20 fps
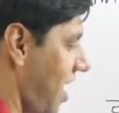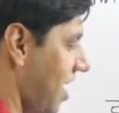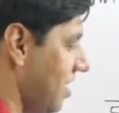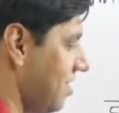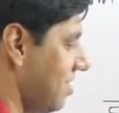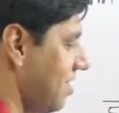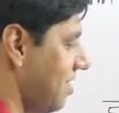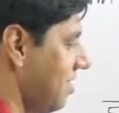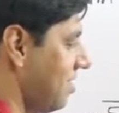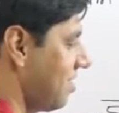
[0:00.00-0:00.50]
our
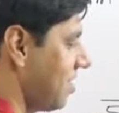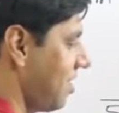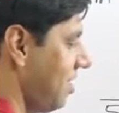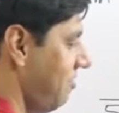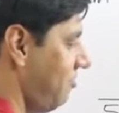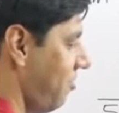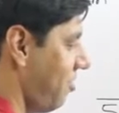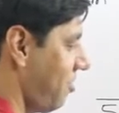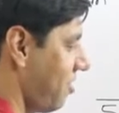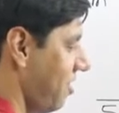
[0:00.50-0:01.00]
answer is
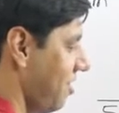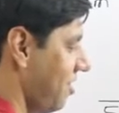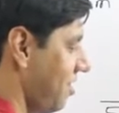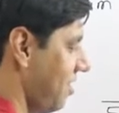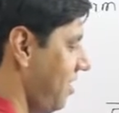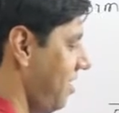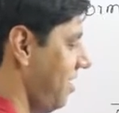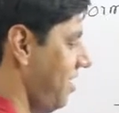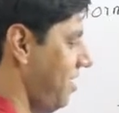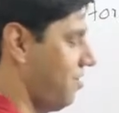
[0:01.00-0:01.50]

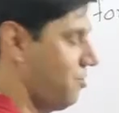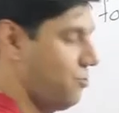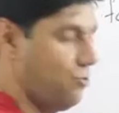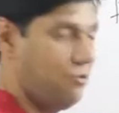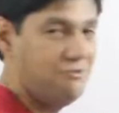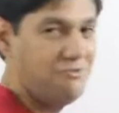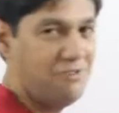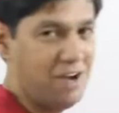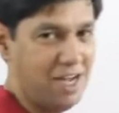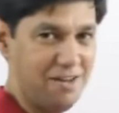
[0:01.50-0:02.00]
343
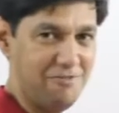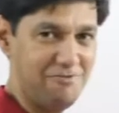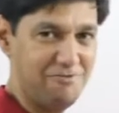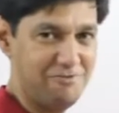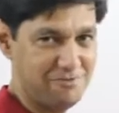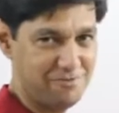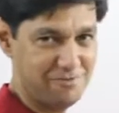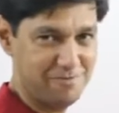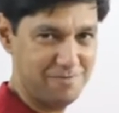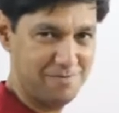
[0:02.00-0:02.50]
into 5
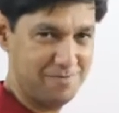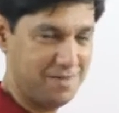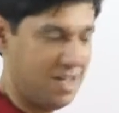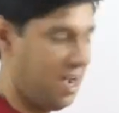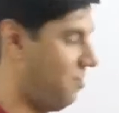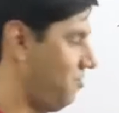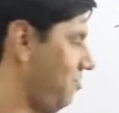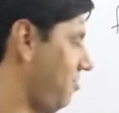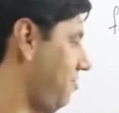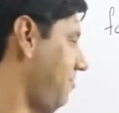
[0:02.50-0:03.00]

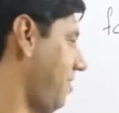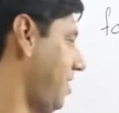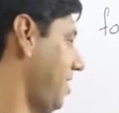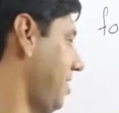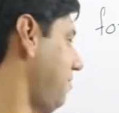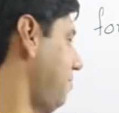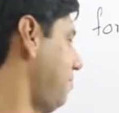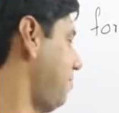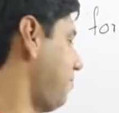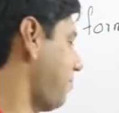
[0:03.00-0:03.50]
out over here.